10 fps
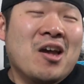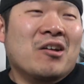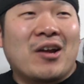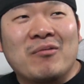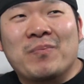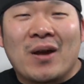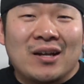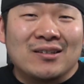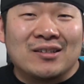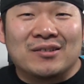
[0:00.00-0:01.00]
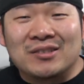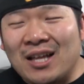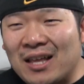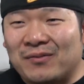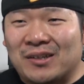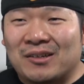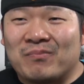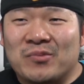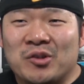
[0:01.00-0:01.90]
Granted, we probably, there's a lot of,